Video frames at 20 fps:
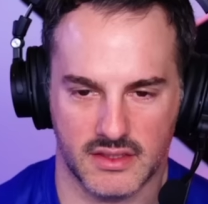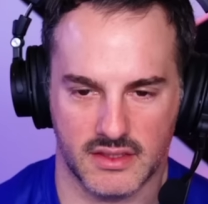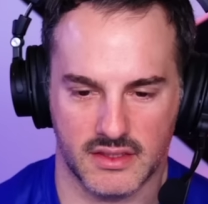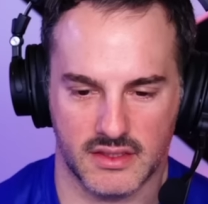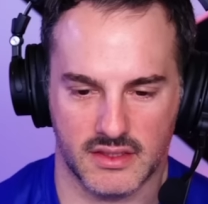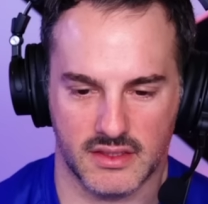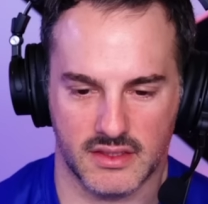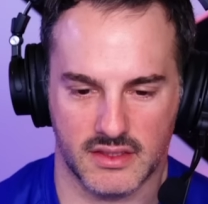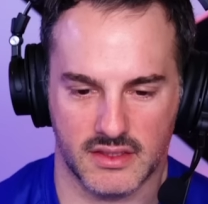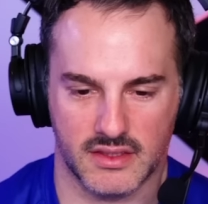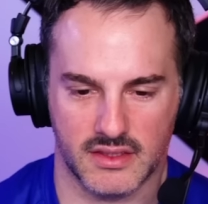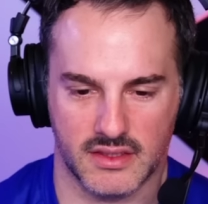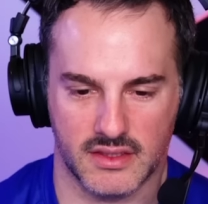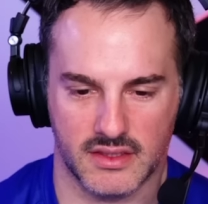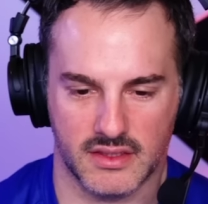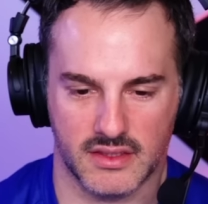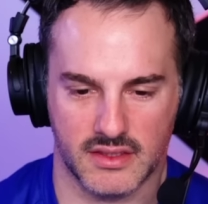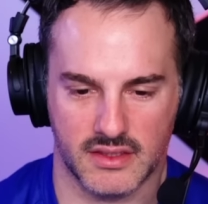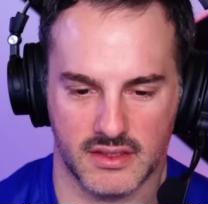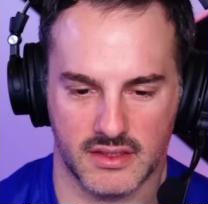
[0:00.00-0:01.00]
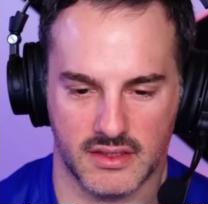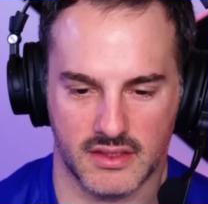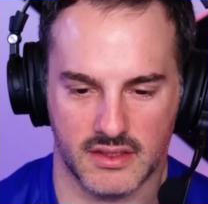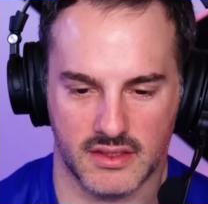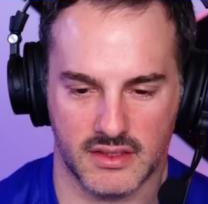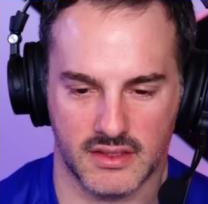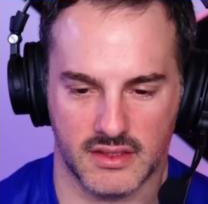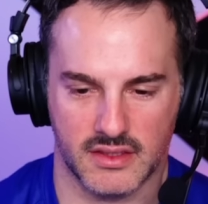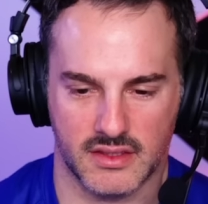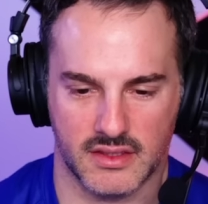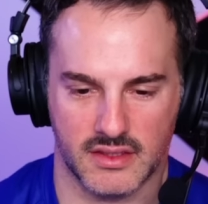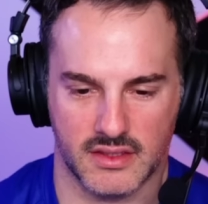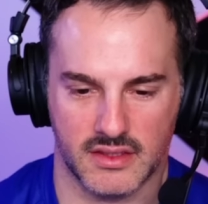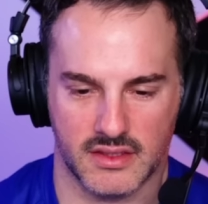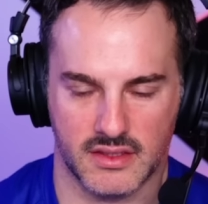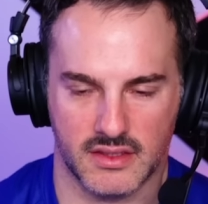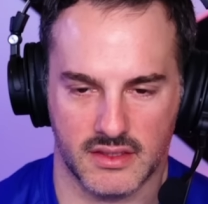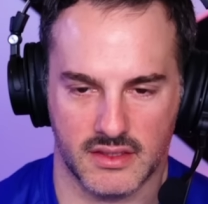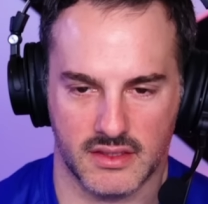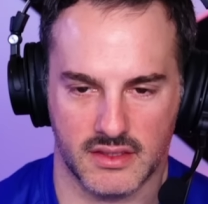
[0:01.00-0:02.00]

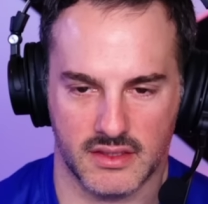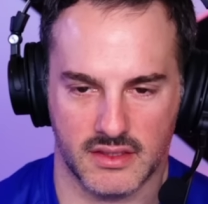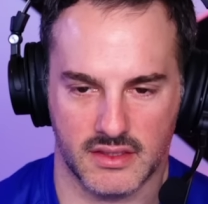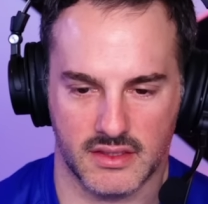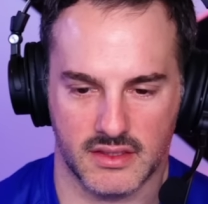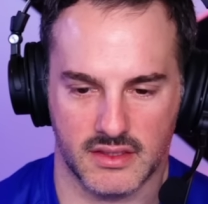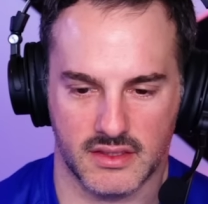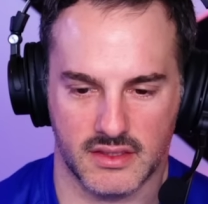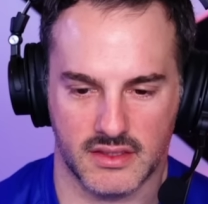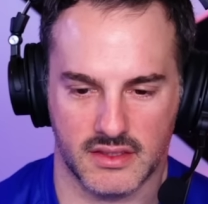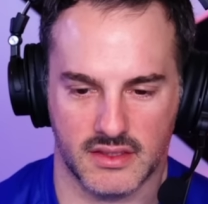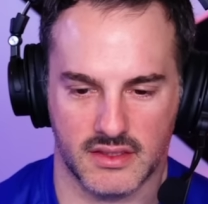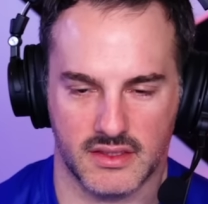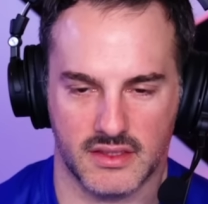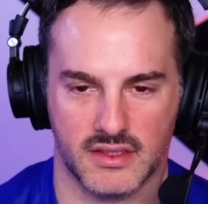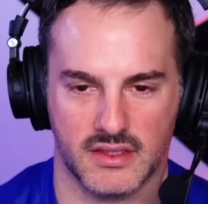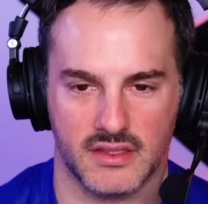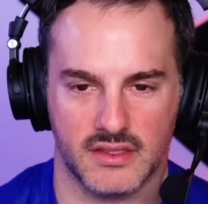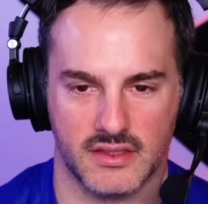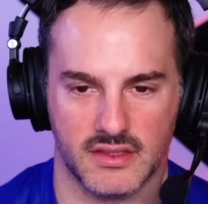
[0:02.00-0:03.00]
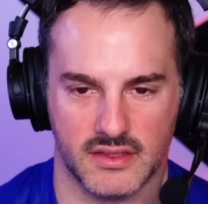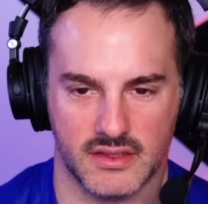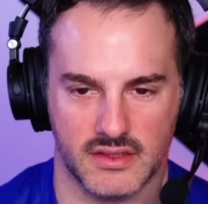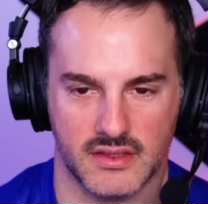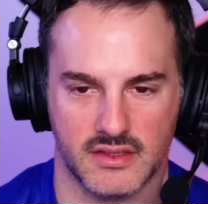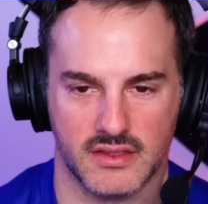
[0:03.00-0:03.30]
(not speaking)